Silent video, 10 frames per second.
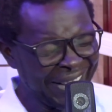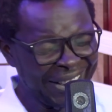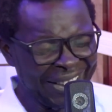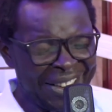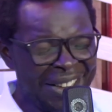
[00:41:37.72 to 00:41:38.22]

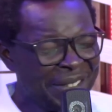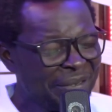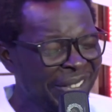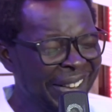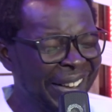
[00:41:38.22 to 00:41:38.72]
so that you
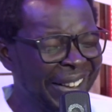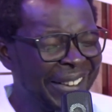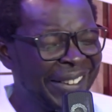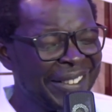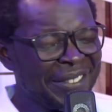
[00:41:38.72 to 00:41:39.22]
be
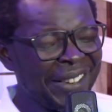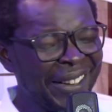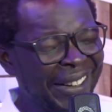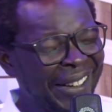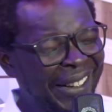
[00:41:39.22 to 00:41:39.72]
composed,
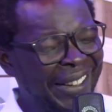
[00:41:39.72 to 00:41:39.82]
prof.